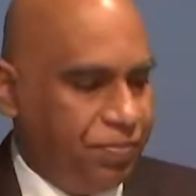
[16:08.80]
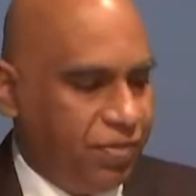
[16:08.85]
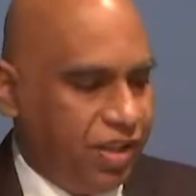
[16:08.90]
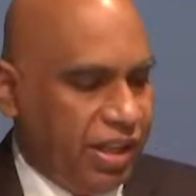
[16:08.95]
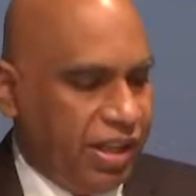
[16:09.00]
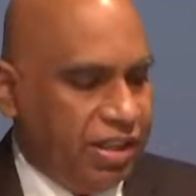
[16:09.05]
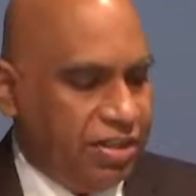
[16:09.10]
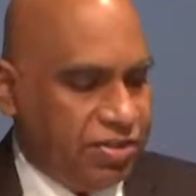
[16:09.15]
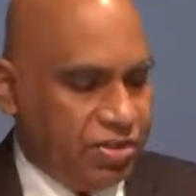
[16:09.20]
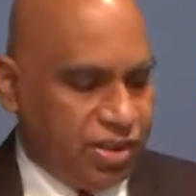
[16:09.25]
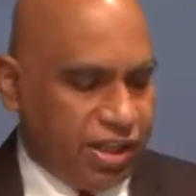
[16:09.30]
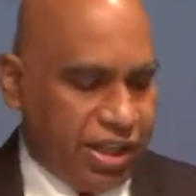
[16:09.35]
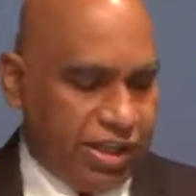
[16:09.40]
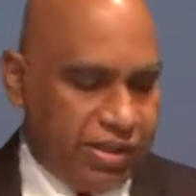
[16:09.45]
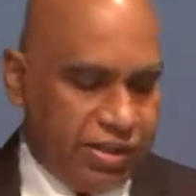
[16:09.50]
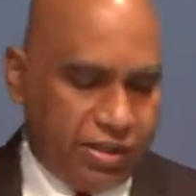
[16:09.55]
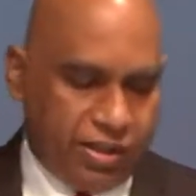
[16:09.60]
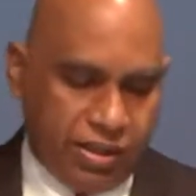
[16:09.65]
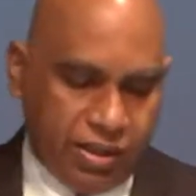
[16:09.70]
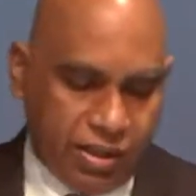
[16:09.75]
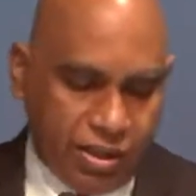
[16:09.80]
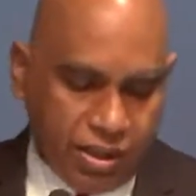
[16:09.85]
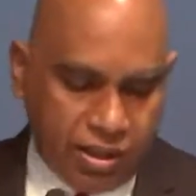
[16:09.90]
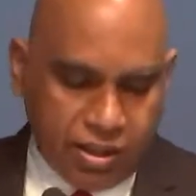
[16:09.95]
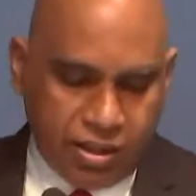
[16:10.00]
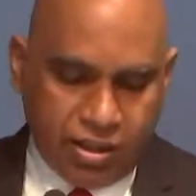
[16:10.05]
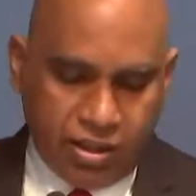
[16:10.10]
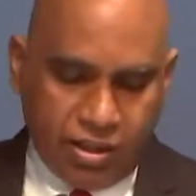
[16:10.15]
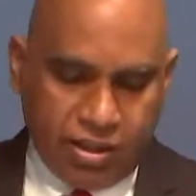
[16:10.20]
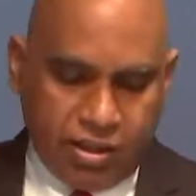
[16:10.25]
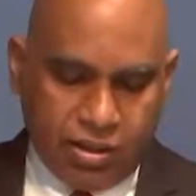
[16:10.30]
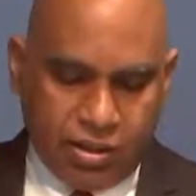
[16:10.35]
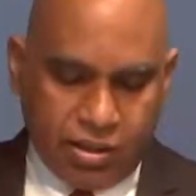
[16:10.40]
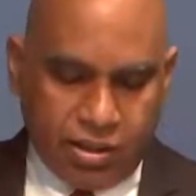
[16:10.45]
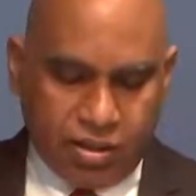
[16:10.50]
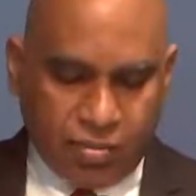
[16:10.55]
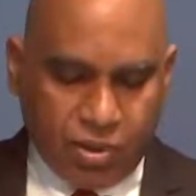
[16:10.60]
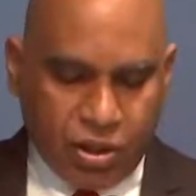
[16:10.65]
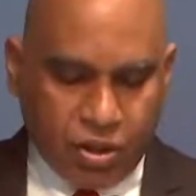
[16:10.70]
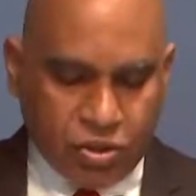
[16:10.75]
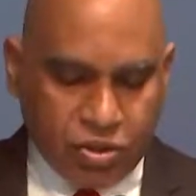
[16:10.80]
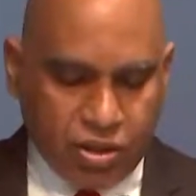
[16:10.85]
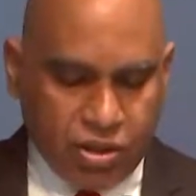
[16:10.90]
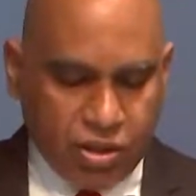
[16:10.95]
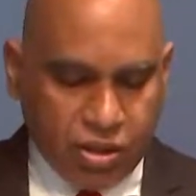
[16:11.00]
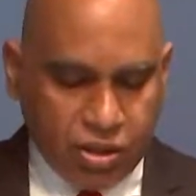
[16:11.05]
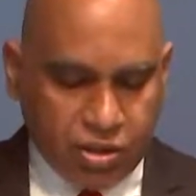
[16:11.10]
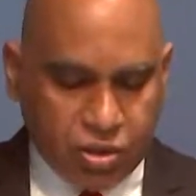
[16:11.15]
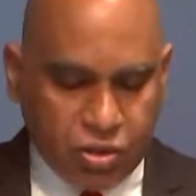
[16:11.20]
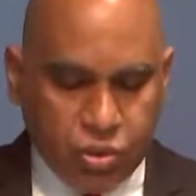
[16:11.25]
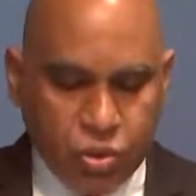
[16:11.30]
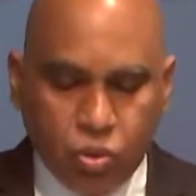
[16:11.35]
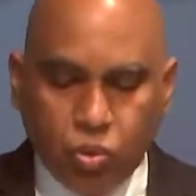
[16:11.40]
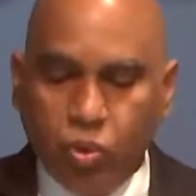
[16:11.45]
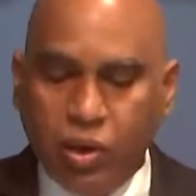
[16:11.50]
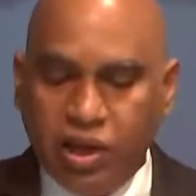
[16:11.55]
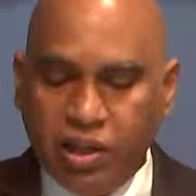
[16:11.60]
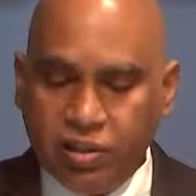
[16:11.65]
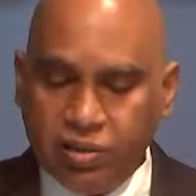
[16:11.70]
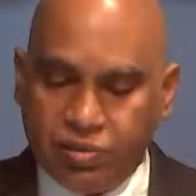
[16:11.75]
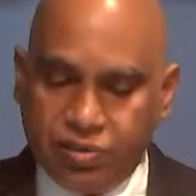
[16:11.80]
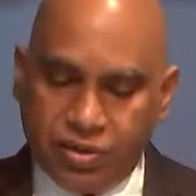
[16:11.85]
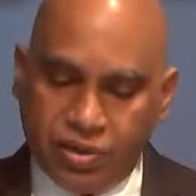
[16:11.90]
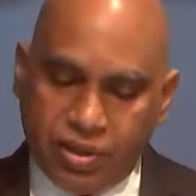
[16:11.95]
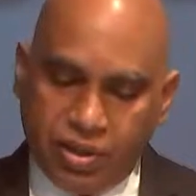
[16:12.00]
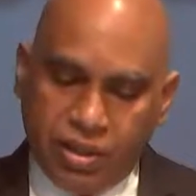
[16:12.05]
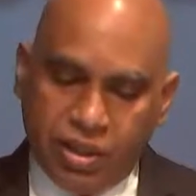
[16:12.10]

insight about the two veils.